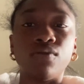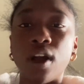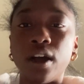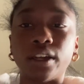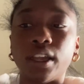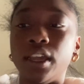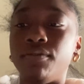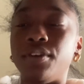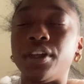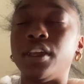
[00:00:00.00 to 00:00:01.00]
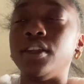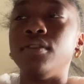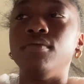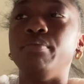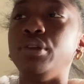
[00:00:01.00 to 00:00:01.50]
Rock and
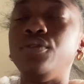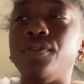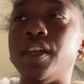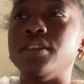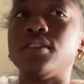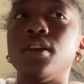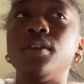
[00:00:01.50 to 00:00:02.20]
fucking Blueface,